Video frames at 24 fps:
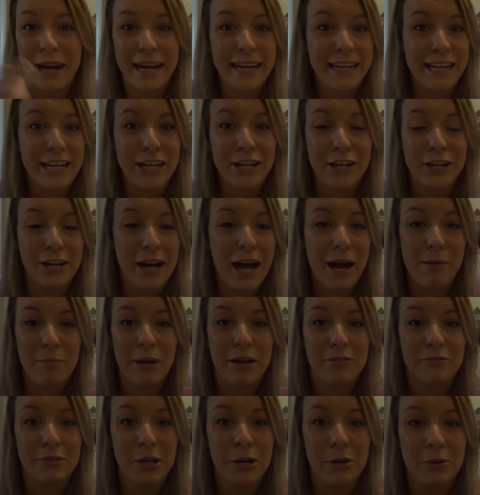right here on
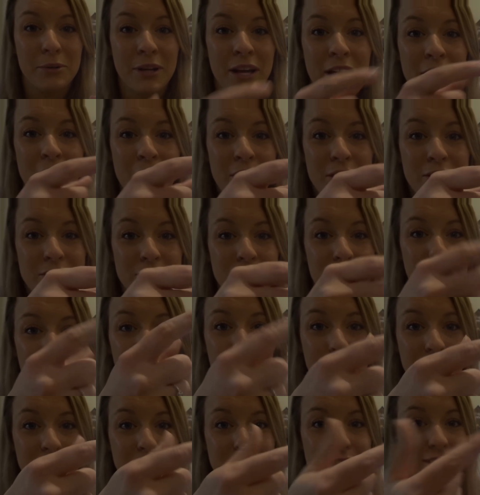my phone. So
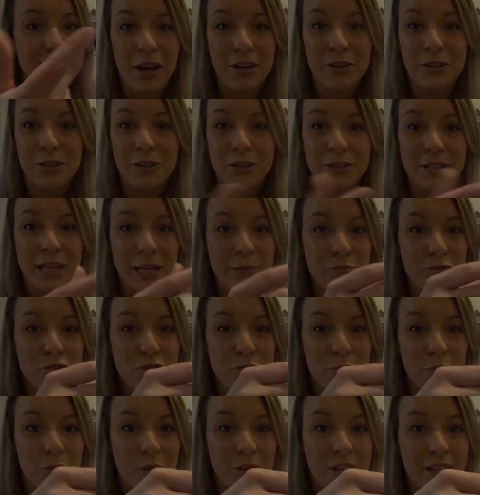here's a girl named
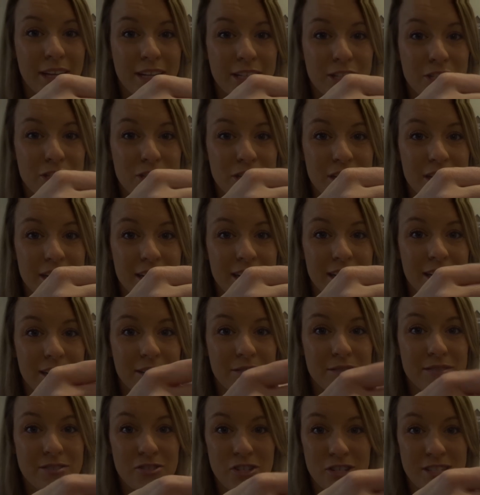Jewel and
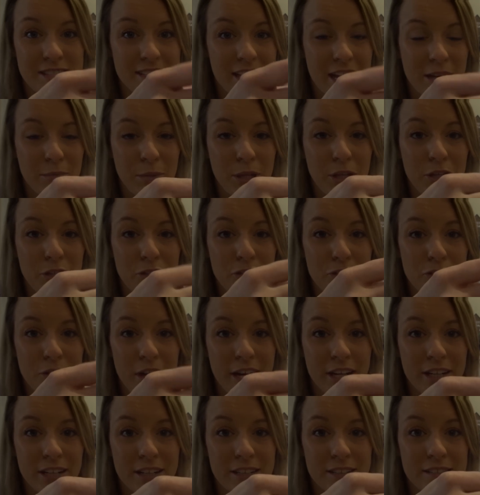she just sent me her
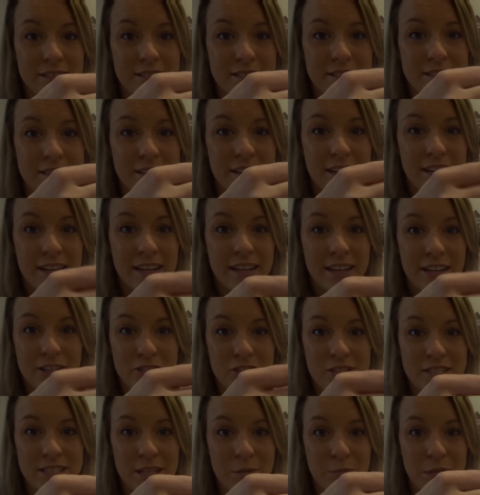traders and
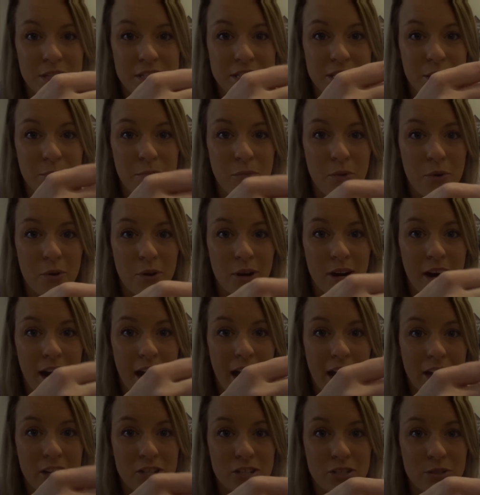she sent me some more
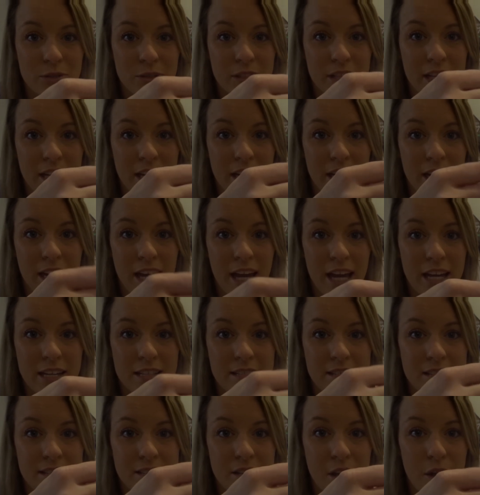actually.
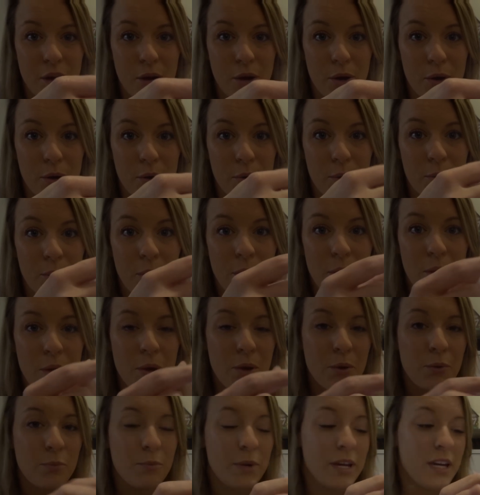And so
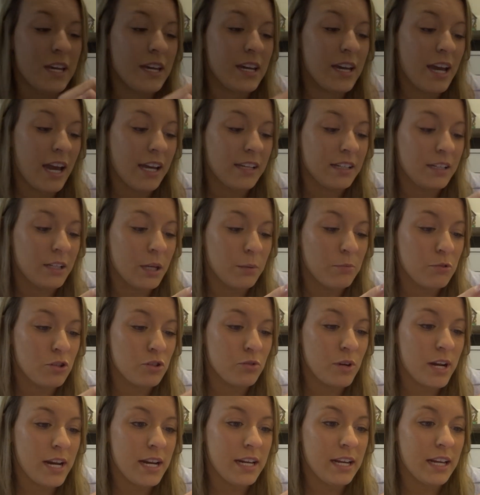we ended up
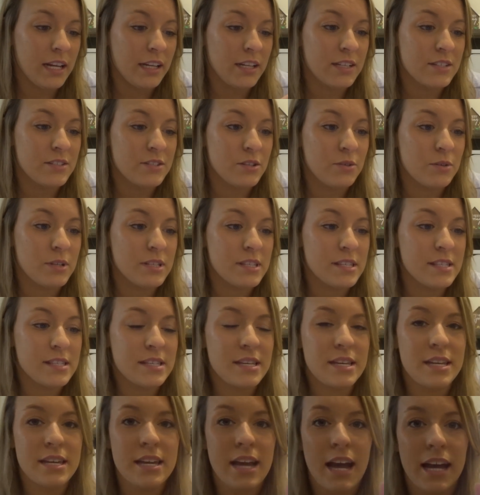trading. As you can
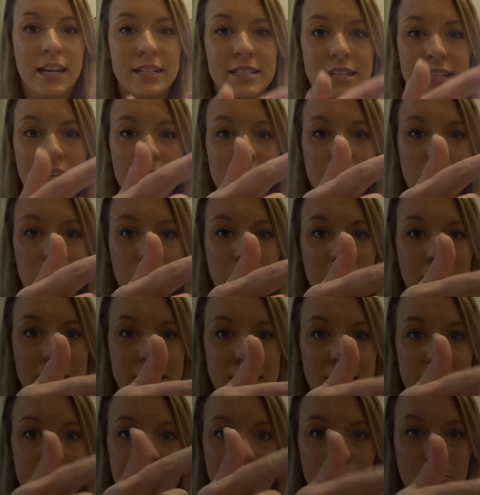see, I did end up like
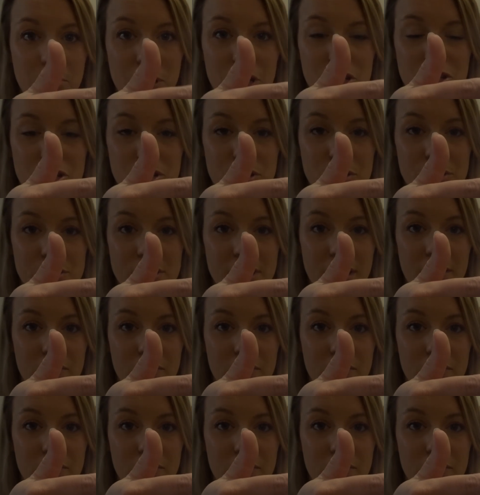taking pictures